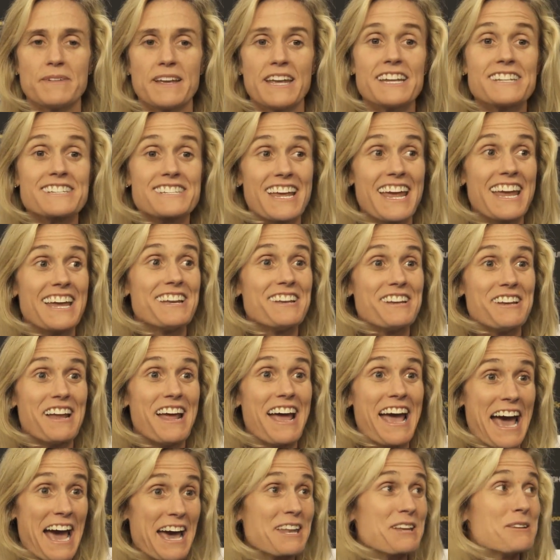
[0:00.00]
It's an
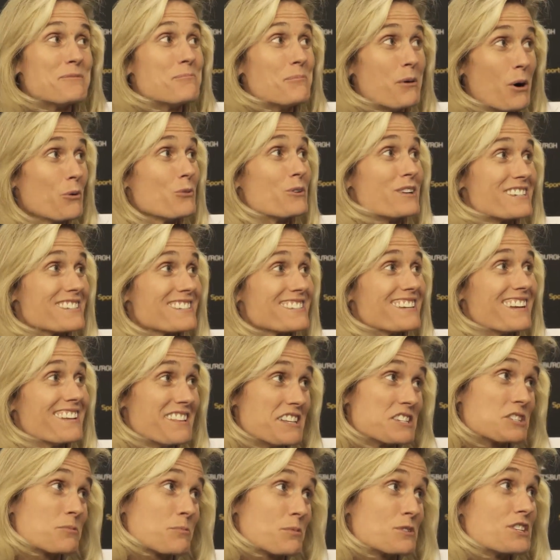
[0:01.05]
added bonus in
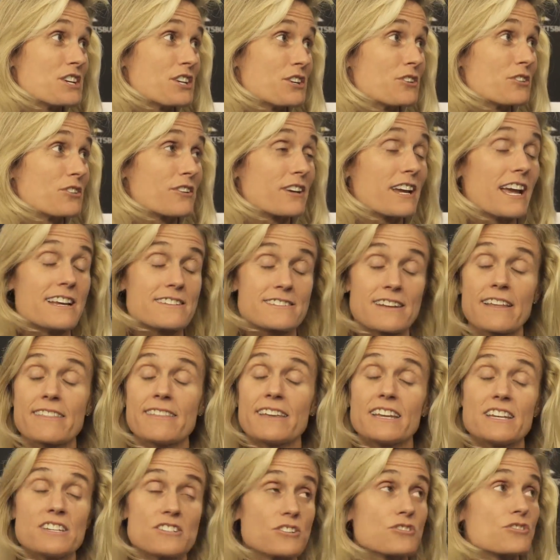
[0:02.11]
this particular case. I
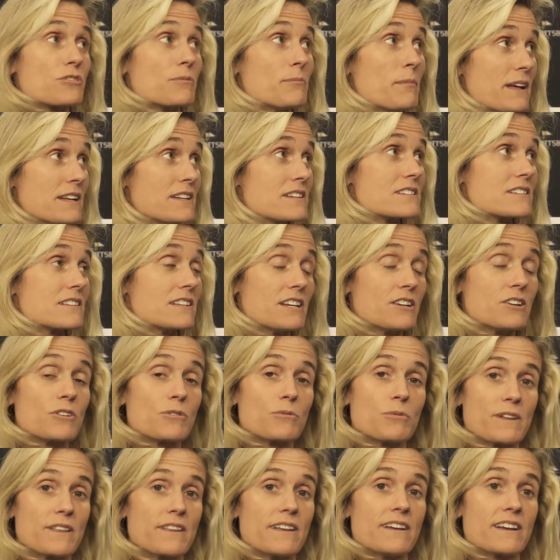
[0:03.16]
think he's a tremendous
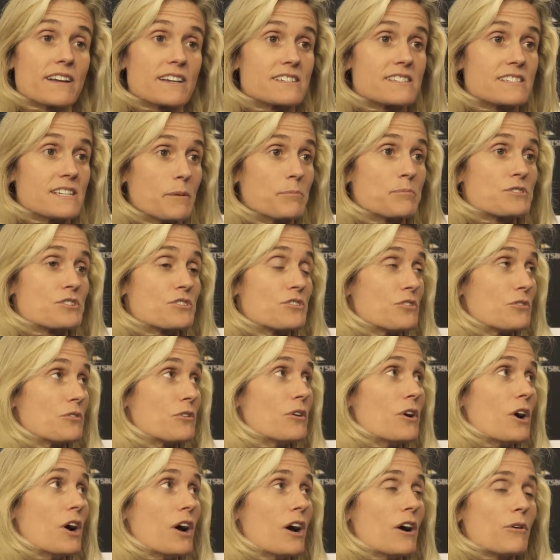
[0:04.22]
leader with an exceptional
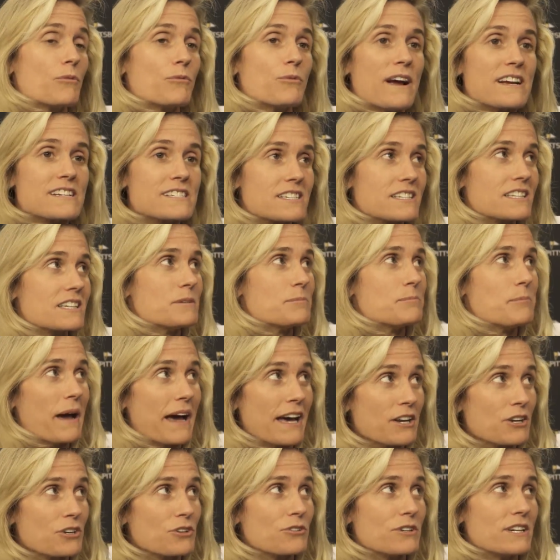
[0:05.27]
wrestling
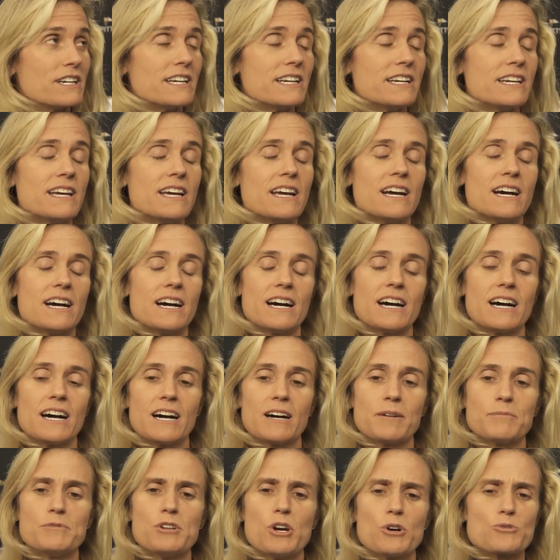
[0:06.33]
pedigree,
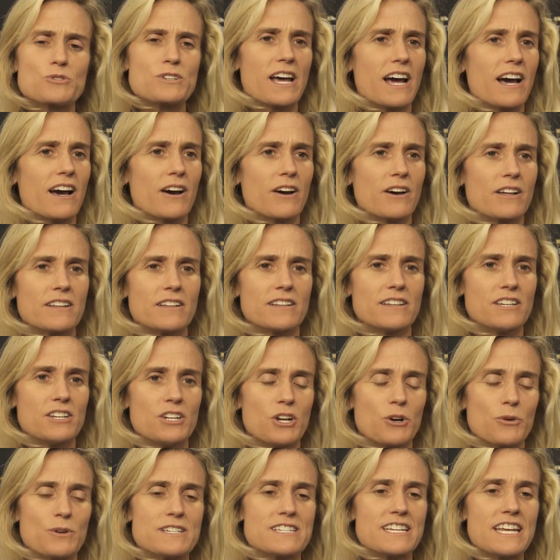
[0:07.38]
knows how, you
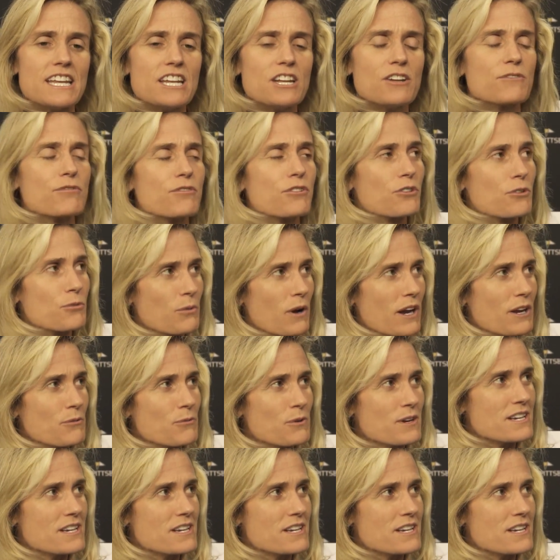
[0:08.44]
know, he's in it for the right